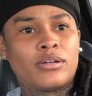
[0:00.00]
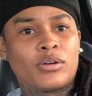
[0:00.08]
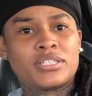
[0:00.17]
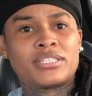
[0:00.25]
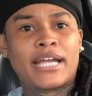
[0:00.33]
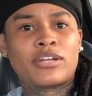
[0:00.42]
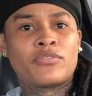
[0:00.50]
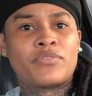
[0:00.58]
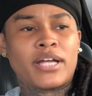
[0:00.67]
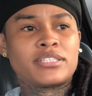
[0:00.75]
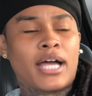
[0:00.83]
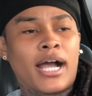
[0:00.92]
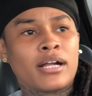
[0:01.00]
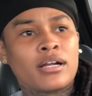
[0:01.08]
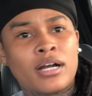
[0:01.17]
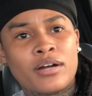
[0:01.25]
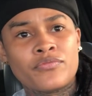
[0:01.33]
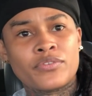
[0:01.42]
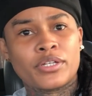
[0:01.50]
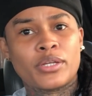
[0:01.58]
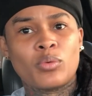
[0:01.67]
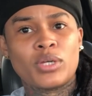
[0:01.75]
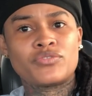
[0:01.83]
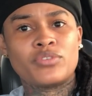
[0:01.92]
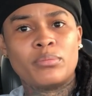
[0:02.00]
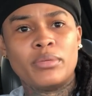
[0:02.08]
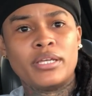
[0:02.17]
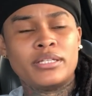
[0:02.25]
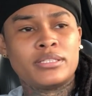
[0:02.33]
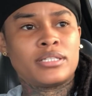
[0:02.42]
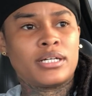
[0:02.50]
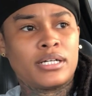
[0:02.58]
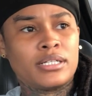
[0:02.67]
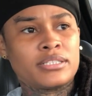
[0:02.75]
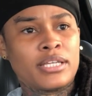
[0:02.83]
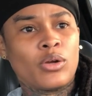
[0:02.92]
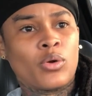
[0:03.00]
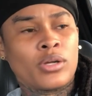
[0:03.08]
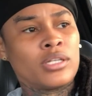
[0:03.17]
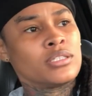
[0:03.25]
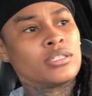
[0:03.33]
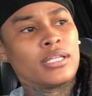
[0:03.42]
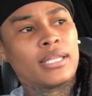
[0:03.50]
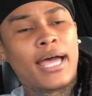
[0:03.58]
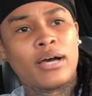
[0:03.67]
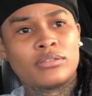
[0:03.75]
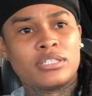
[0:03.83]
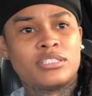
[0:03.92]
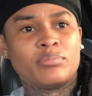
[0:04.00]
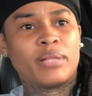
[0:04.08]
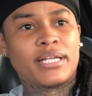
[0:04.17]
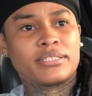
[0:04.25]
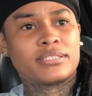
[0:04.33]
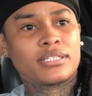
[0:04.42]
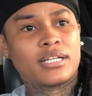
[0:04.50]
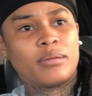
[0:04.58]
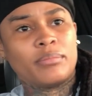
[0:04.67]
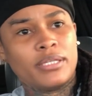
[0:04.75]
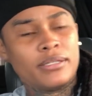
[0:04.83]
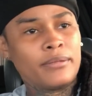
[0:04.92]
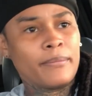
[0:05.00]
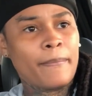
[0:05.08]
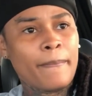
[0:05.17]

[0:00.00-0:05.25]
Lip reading: or sacrifice our comfort and what's familiar to us in order to allow these blessings to come in.